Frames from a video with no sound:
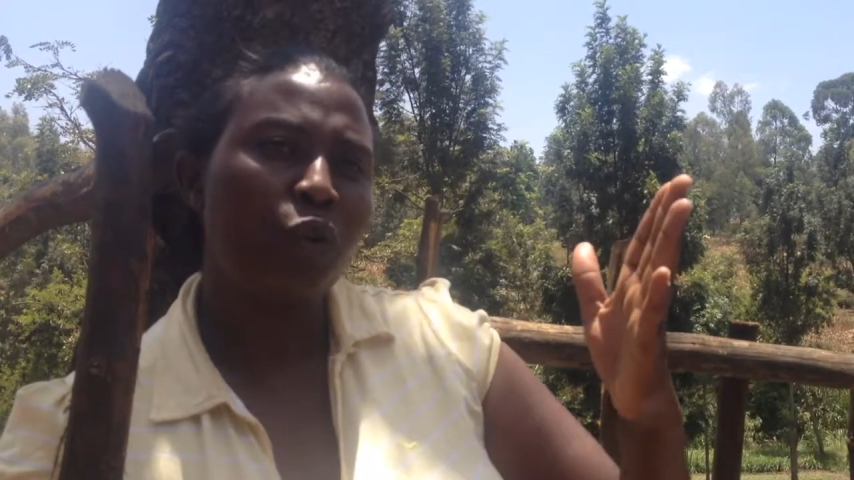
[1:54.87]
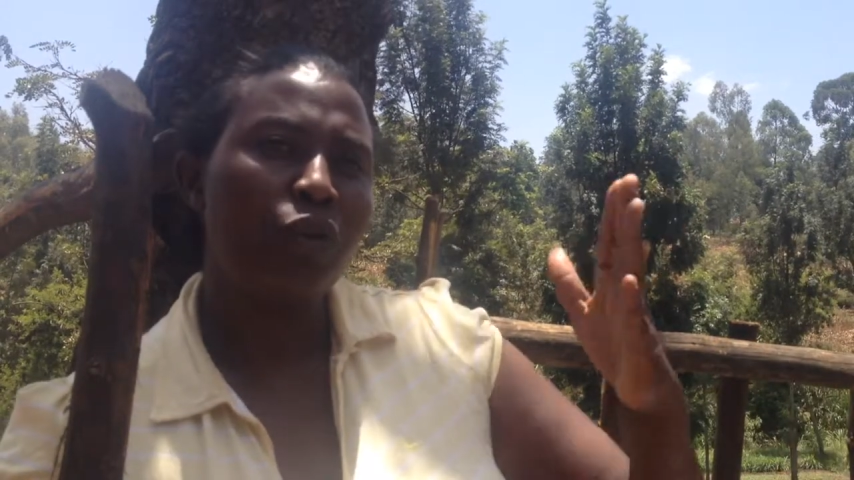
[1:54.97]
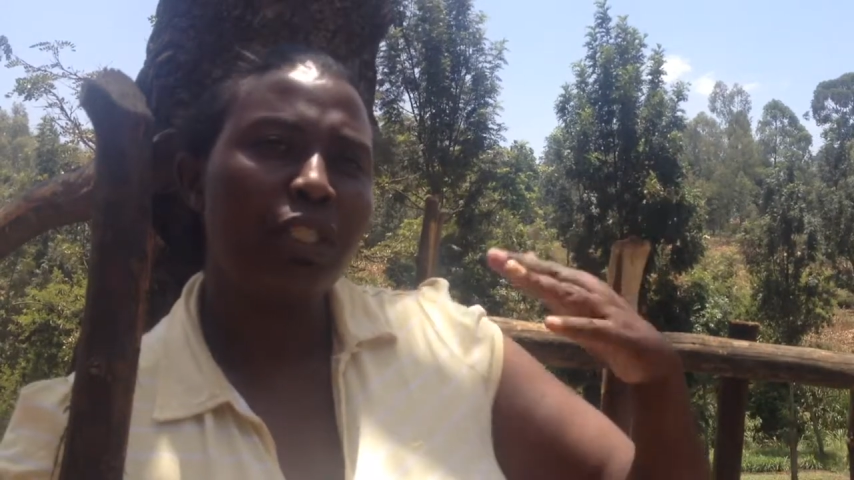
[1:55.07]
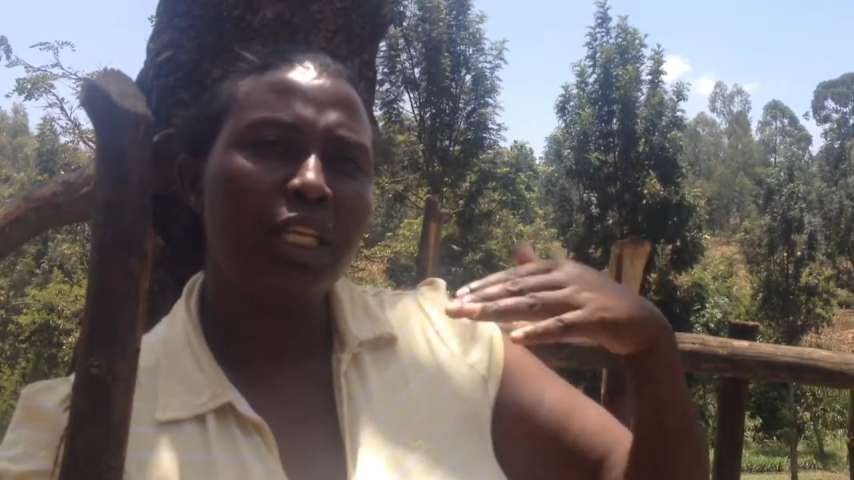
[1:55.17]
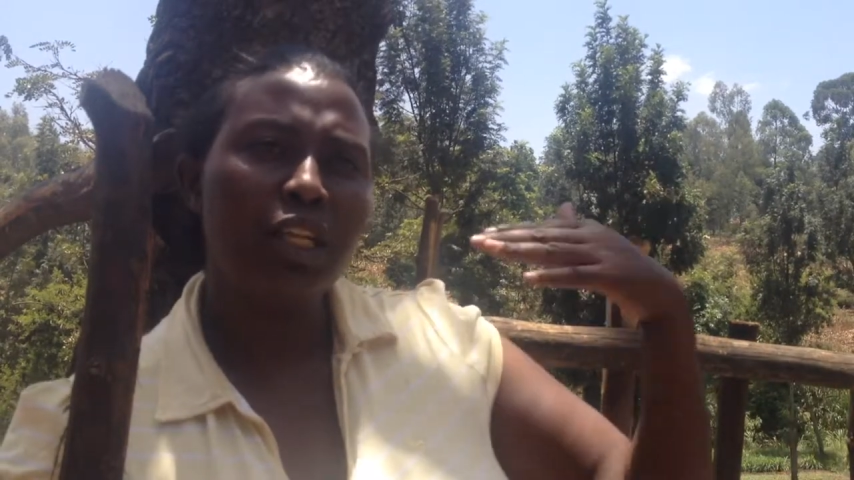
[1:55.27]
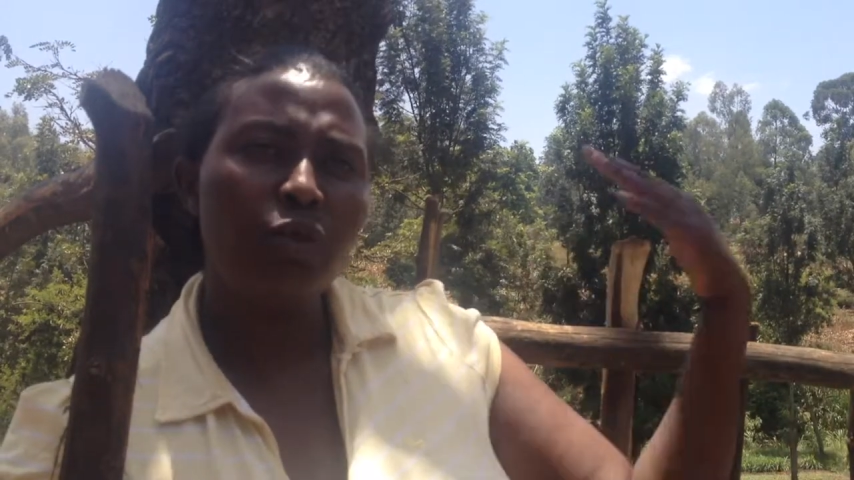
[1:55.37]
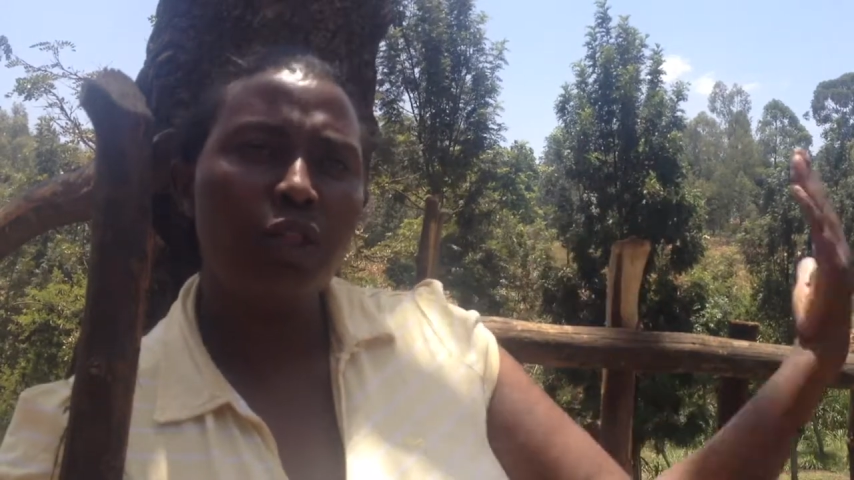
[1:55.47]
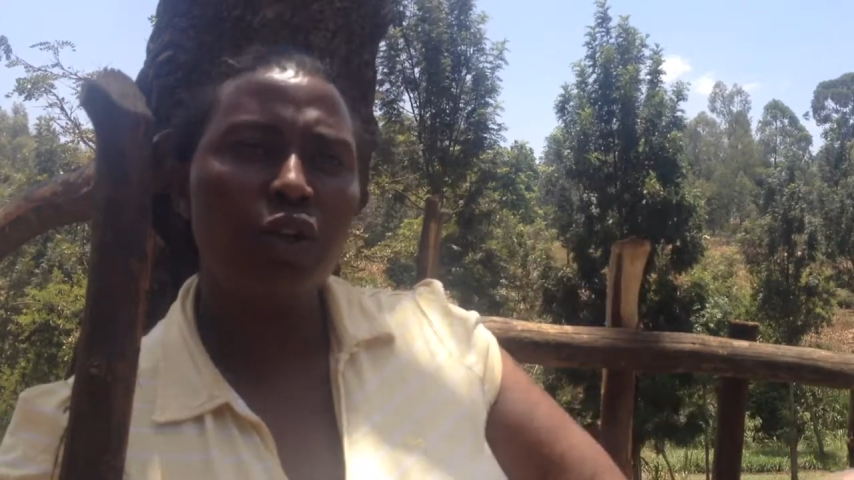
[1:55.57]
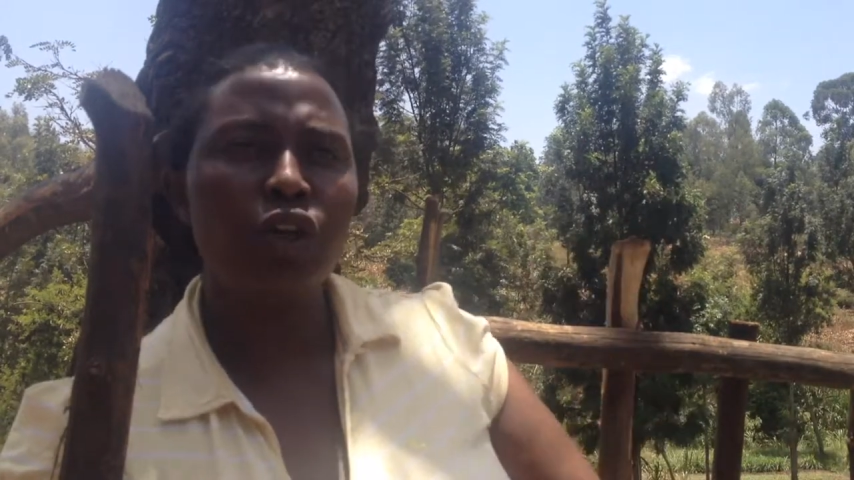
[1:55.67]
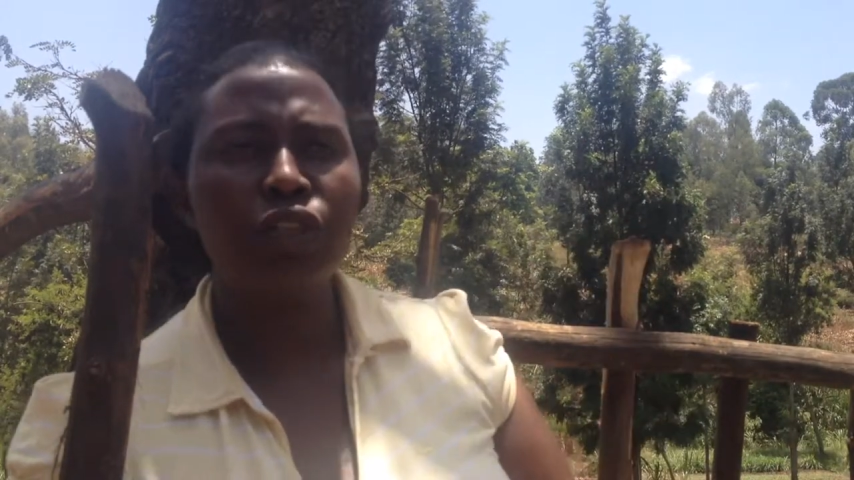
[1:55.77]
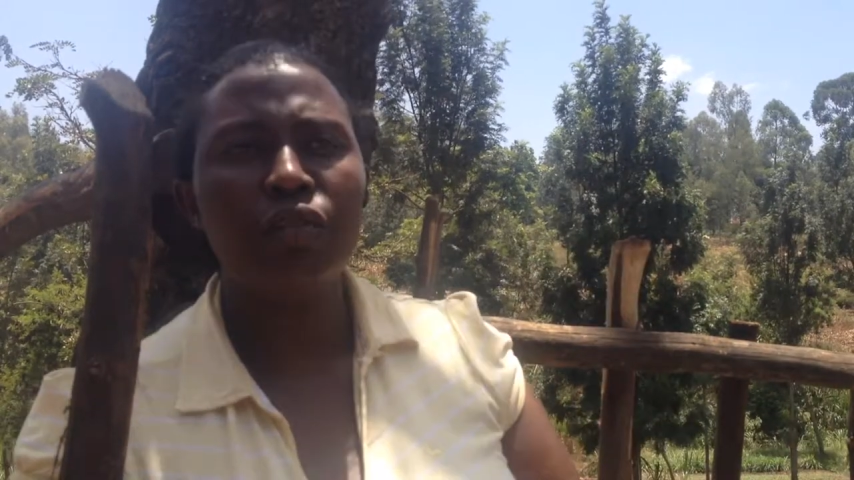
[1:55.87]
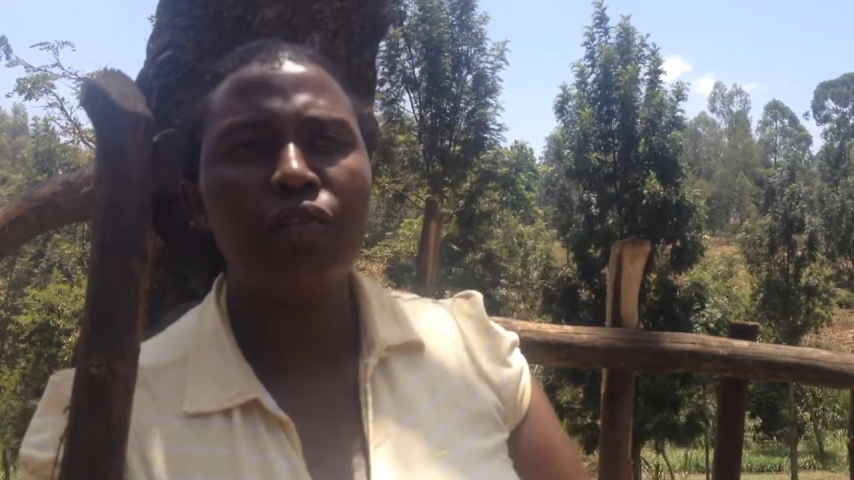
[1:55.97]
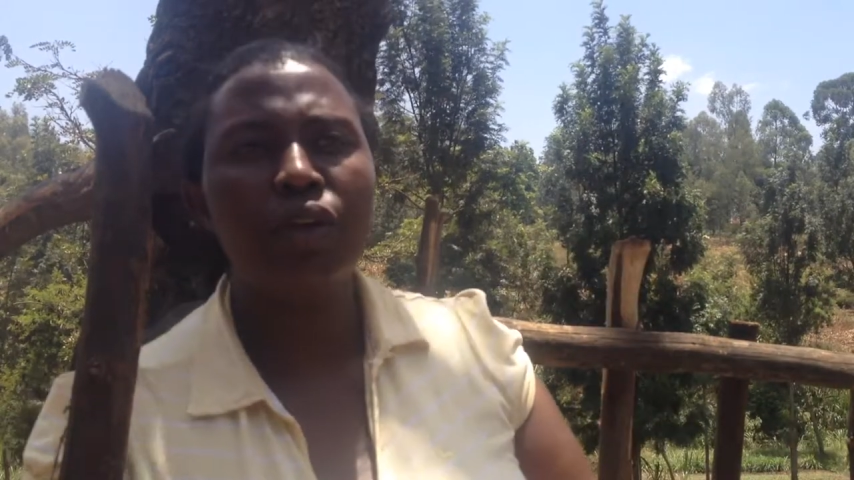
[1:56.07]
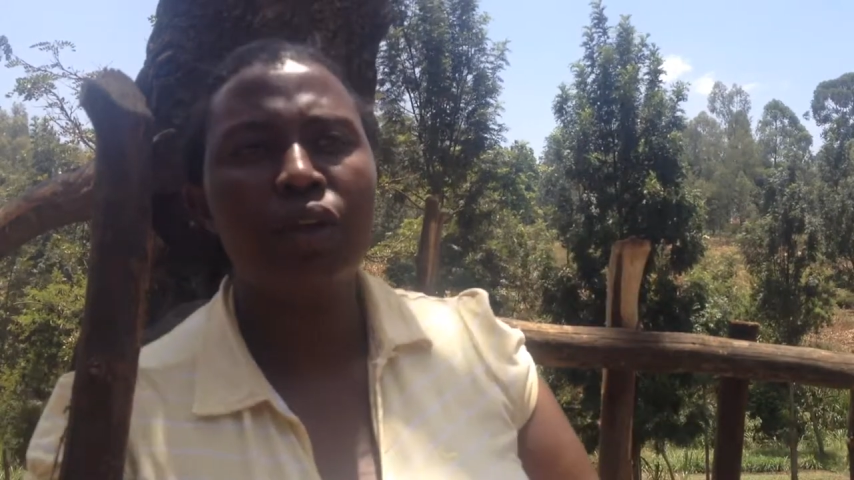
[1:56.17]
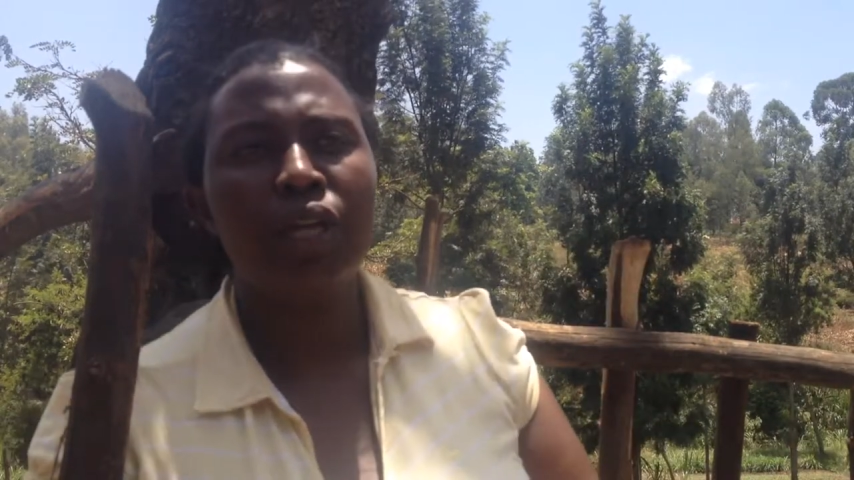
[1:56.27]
we started with Kosovo,